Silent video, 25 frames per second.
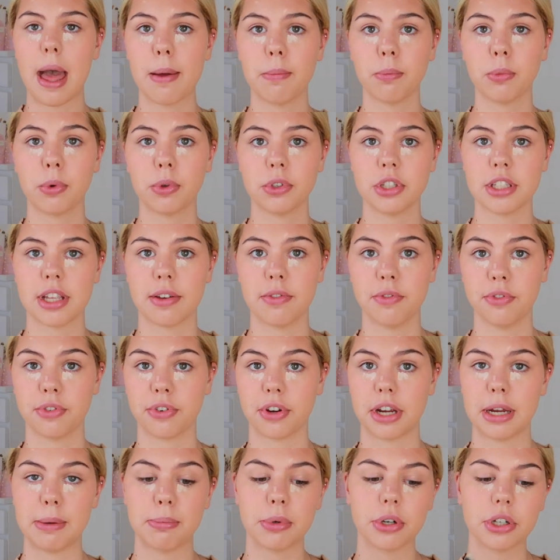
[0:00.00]

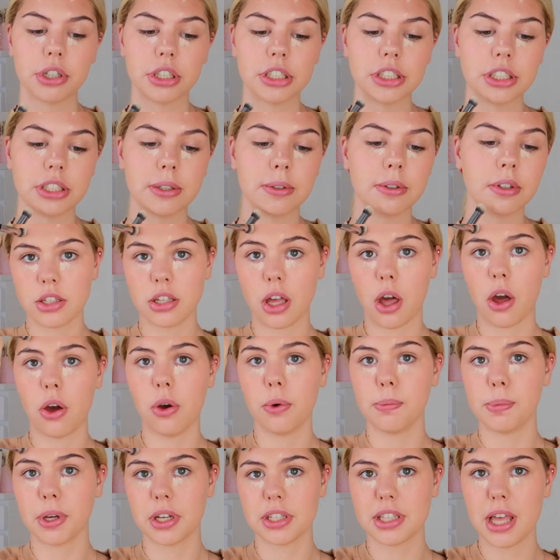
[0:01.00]
M173 brush.
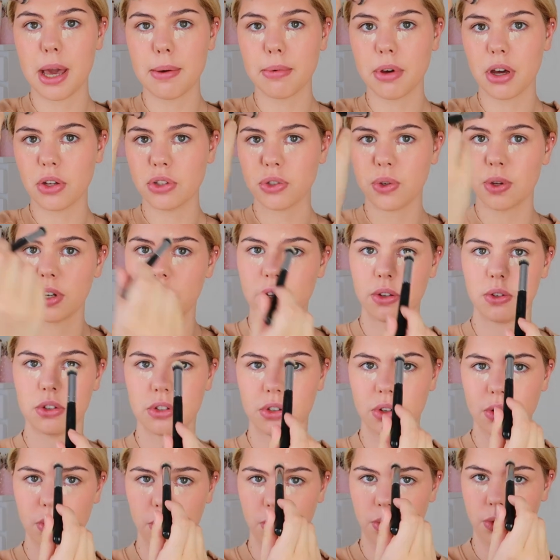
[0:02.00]
So because I'm going to a new
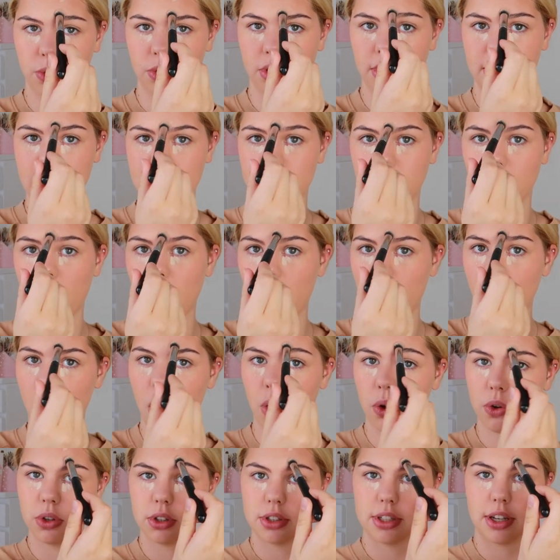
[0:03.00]
school, they've got a
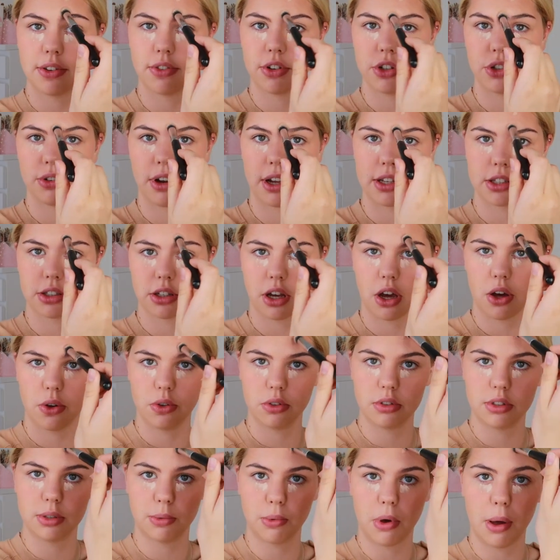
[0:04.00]
whole different dress
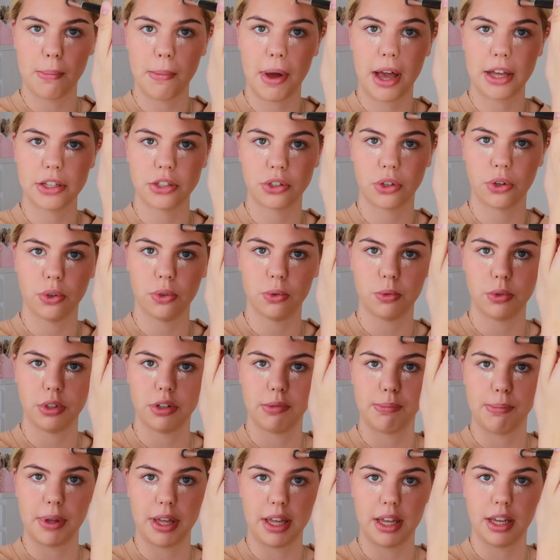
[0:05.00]
code to what my school would
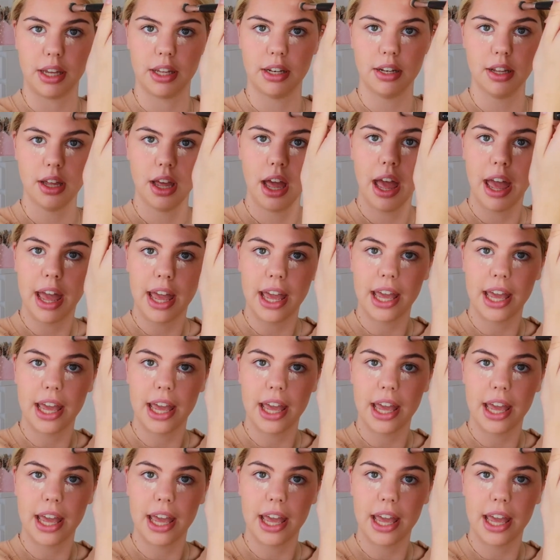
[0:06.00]
have been.